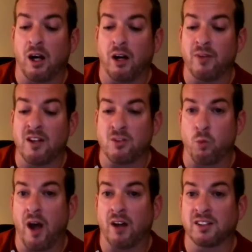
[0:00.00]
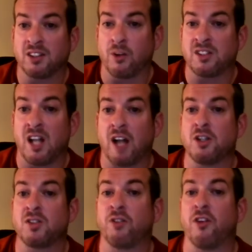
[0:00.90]
as well. So it's not
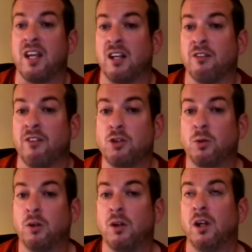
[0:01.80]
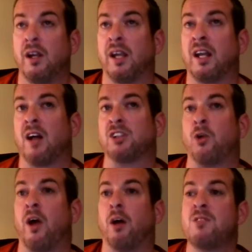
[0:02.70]
just for the individual, it can also
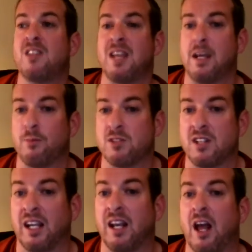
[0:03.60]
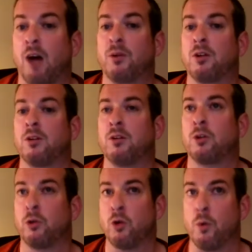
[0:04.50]
help teams, it can help
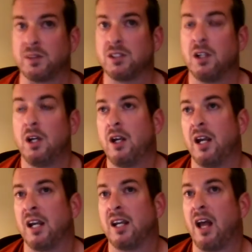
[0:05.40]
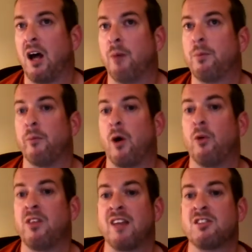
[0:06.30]
groups, it can help
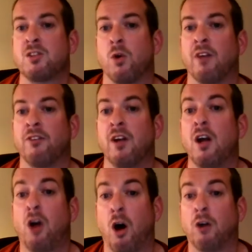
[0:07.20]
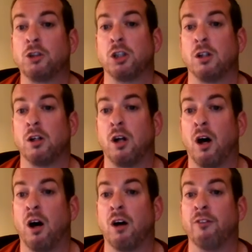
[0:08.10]
promote that sort of culture
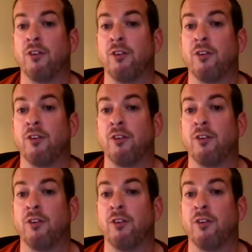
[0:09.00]
of